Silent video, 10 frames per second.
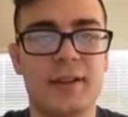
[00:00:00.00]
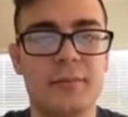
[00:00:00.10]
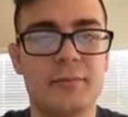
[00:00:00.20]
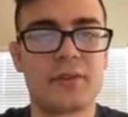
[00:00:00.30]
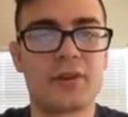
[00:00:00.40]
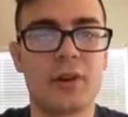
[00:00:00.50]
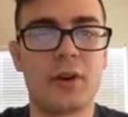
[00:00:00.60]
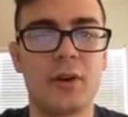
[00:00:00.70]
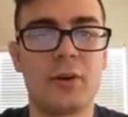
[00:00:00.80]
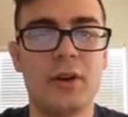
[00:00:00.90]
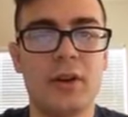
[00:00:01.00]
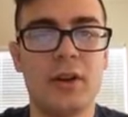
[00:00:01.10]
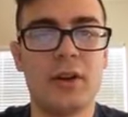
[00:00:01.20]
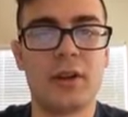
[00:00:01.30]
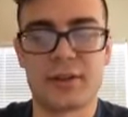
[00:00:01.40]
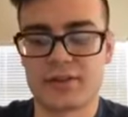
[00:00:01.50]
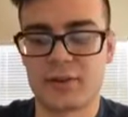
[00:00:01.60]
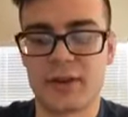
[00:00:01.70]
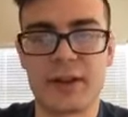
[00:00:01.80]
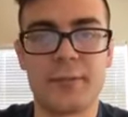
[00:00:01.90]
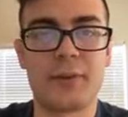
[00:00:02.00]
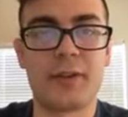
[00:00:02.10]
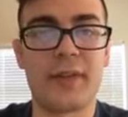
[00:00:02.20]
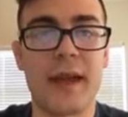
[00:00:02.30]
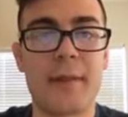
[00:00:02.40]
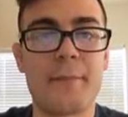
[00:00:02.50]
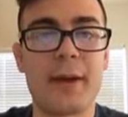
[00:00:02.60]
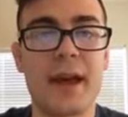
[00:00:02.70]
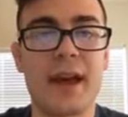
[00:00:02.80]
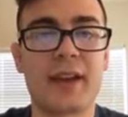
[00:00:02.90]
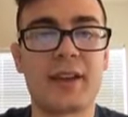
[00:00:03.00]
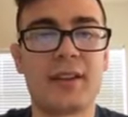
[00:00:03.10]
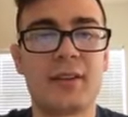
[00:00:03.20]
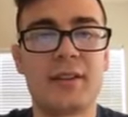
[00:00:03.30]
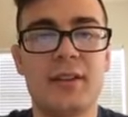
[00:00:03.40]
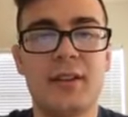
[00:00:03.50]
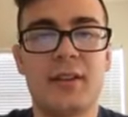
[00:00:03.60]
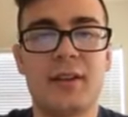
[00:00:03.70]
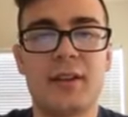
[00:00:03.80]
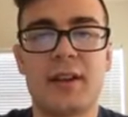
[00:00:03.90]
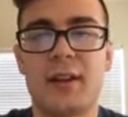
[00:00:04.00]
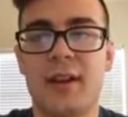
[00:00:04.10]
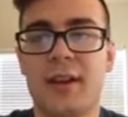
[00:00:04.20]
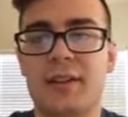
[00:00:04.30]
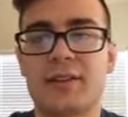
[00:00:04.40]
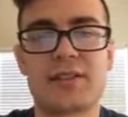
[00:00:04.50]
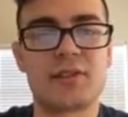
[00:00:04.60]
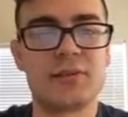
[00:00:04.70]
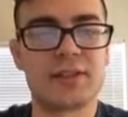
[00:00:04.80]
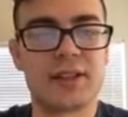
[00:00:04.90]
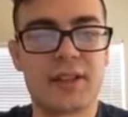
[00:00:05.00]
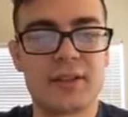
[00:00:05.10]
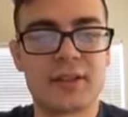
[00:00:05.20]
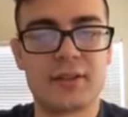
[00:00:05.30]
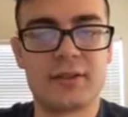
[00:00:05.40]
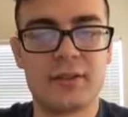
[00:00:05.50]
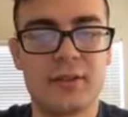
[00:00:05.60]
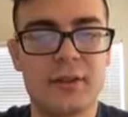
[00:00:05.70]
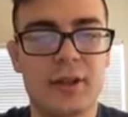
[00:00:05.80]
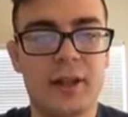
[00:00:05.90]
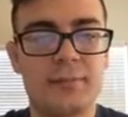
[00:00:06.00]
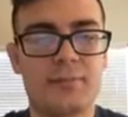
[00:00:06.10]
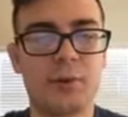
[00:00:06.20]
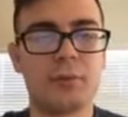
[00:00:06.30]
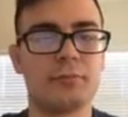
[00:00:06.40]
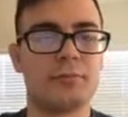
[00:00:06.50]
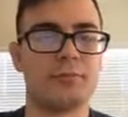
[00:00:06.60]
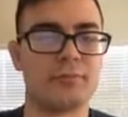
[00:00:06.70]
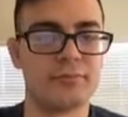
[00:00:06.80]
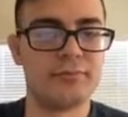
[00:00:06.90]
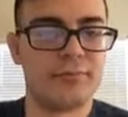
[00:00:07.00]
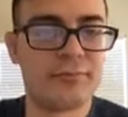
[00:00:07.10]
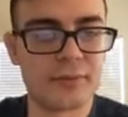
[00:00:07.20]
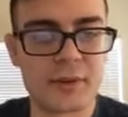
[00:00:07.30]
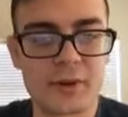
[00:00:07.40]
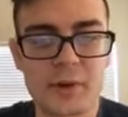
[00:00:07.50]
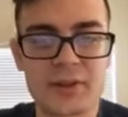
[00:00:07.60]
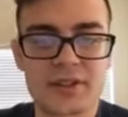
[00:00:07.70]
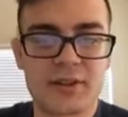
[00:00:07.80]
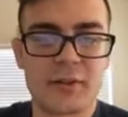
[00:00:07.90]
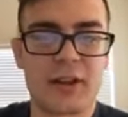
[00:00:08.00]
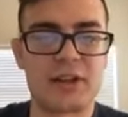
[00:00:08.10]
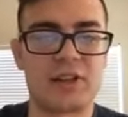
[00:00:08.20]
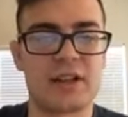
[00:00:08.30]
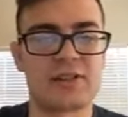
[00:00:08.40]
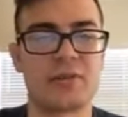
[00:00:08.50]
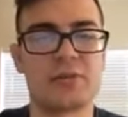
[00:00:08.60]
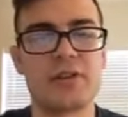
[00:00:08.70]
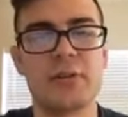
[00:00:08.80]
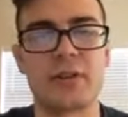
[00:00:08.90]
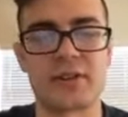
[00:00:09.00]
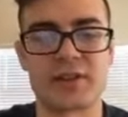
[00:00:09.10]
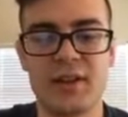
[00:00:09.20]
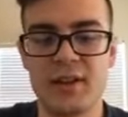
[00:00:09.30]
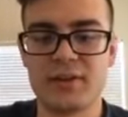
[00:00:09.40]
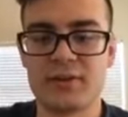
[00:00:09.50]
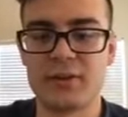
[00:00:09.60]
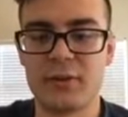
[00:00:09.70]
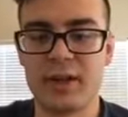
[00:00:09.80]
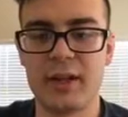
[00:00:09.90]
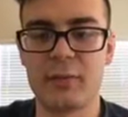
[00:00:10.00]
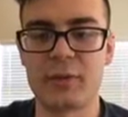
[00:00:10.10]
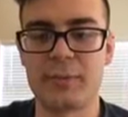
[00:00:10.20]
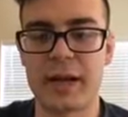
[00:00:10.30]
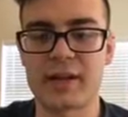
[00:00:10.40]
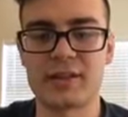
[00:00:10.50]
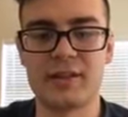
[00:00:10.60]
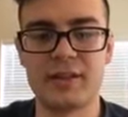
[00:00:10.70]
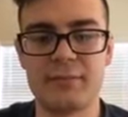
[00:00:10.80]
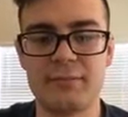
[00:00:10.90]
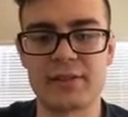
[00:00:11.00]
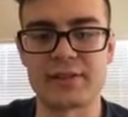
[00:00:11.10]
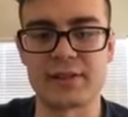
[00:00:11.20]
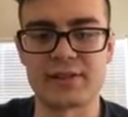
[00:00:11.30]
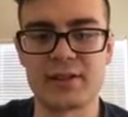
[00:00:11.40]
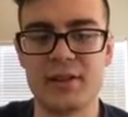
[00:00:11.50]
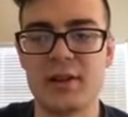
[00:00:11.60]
So let's go ahead and put that back, and let's do send, and boom, the requested location has 0 tours. So we're back in business.